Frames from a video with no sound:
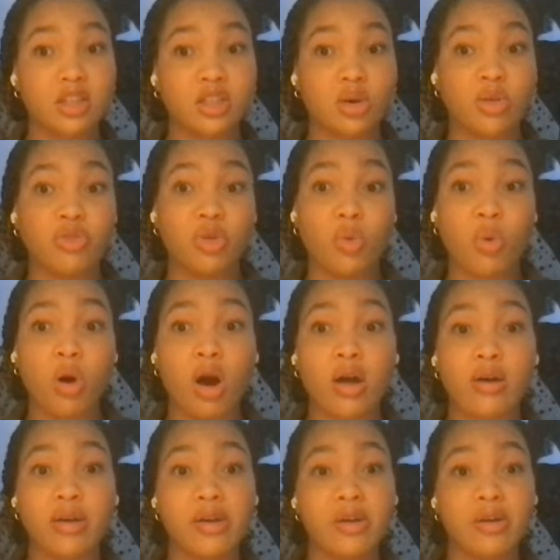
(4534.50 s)
So if you
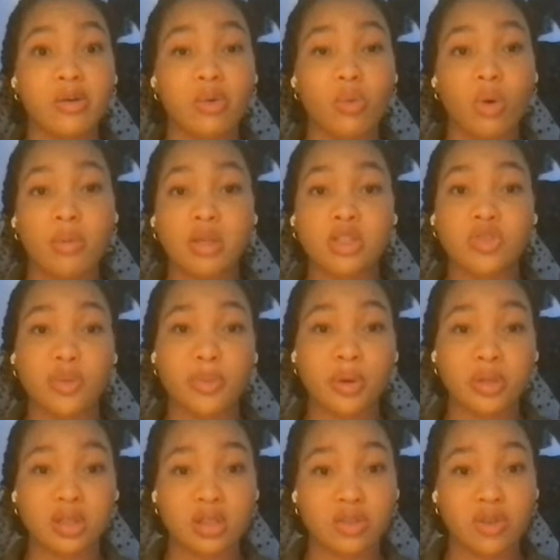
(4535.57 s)
want women's
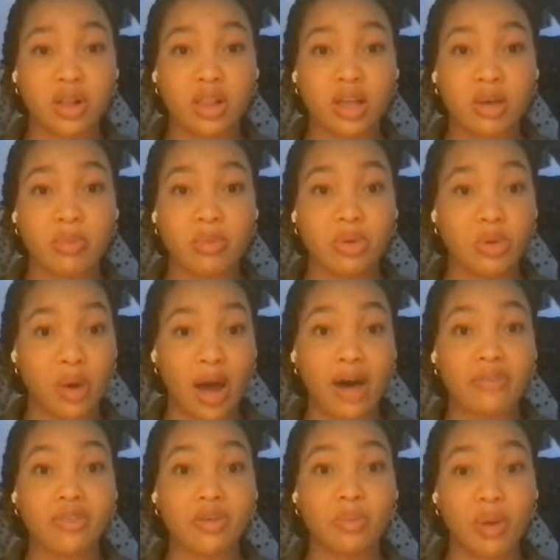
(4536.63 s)
football to develop, you
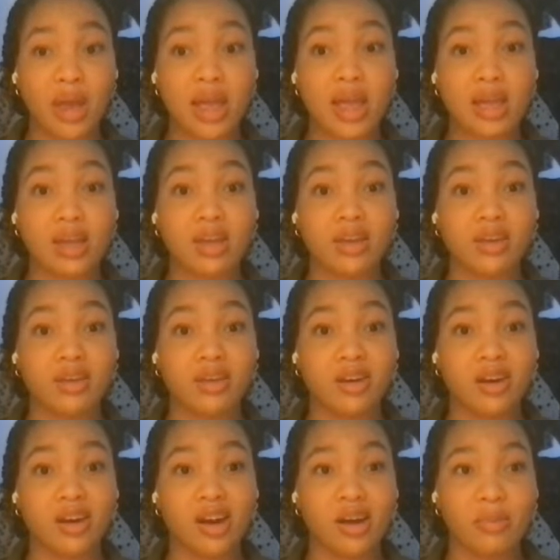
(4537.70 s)
have to pay
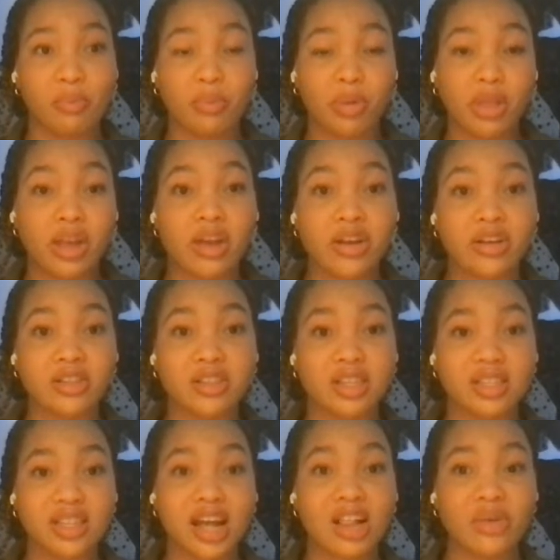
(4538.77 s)
players
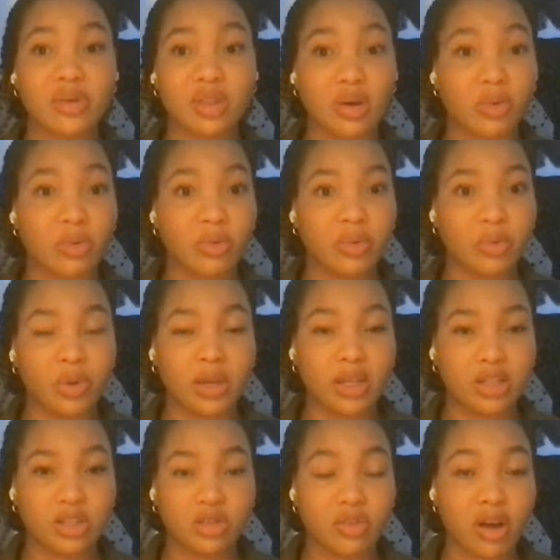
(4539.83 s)
a salary that we
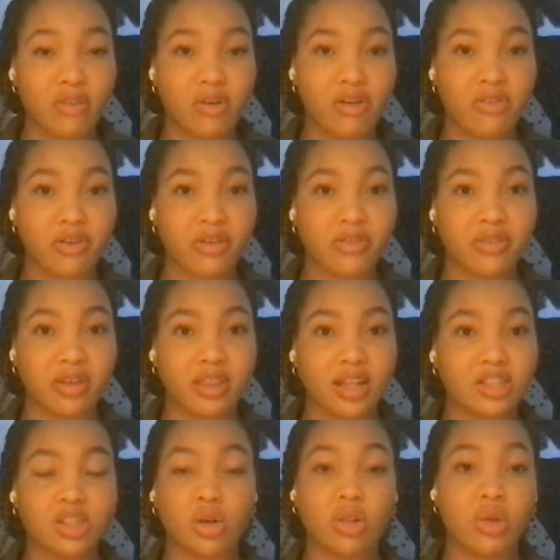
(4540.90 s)
can survive off of, and
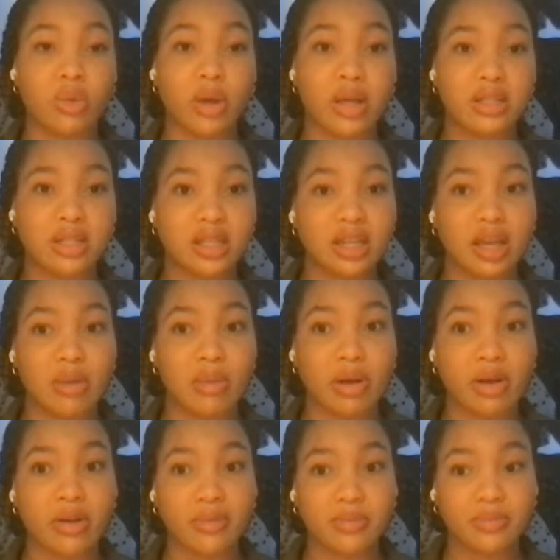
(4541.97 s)
that's the only way it's going to get
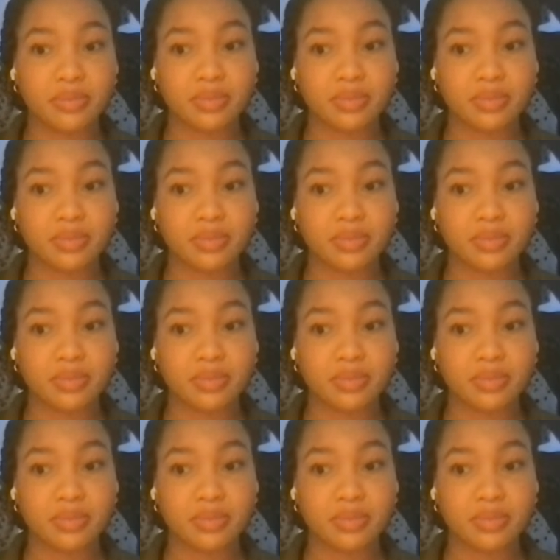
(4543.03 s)
better.